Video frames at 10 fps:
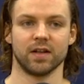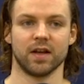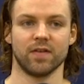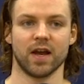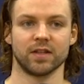
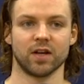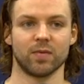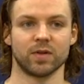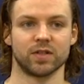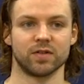I've had the
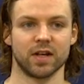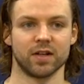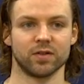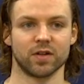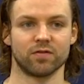opportunity
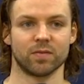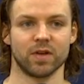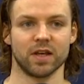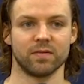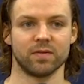to learn from
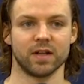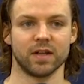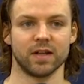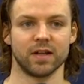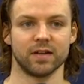him
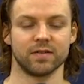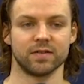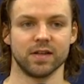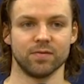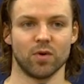
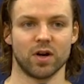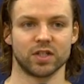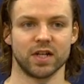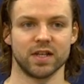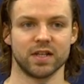and
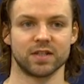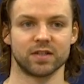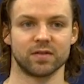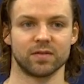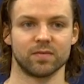watch his
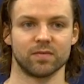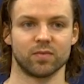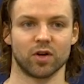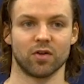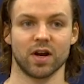
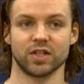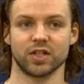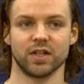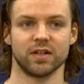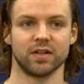
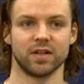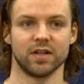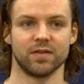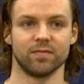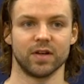progression.
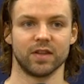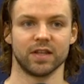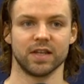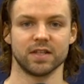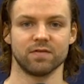I
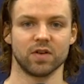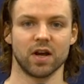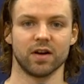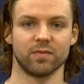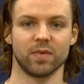think he's even
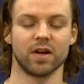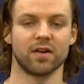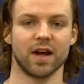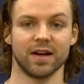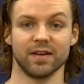gotten
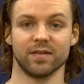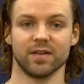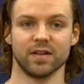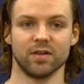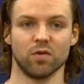better at it
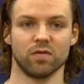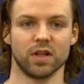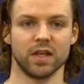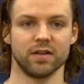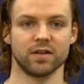over
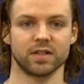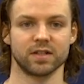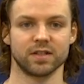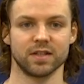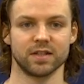the years
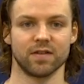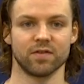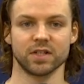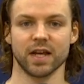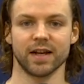because he's
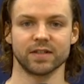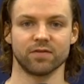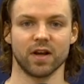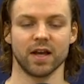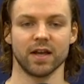never
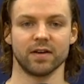satisfied.